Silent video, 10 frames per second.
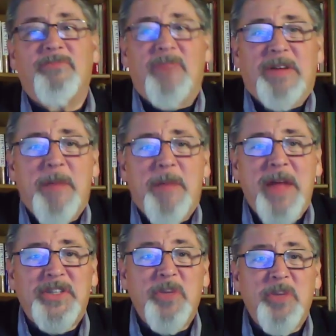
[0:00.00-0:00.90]

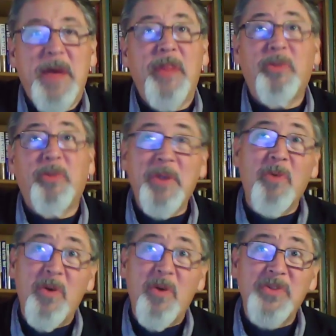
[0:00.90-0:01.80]
amounts to about 3
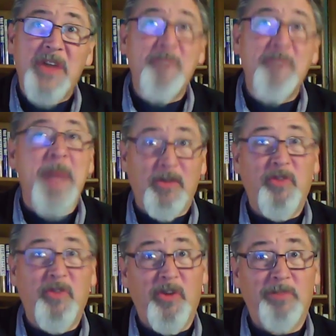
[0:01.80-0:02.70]
rolls of
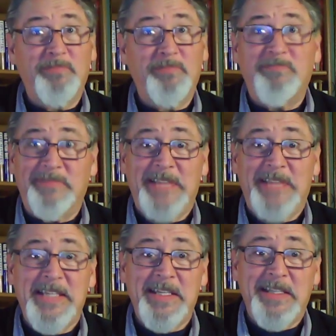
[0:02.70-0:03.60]
microfilm.
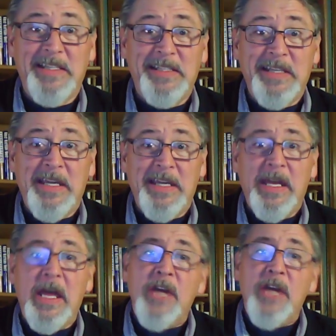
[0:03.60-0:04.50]
That's it.
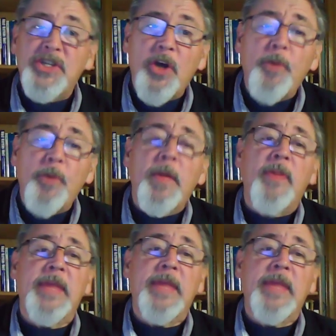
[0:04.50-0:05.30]
So the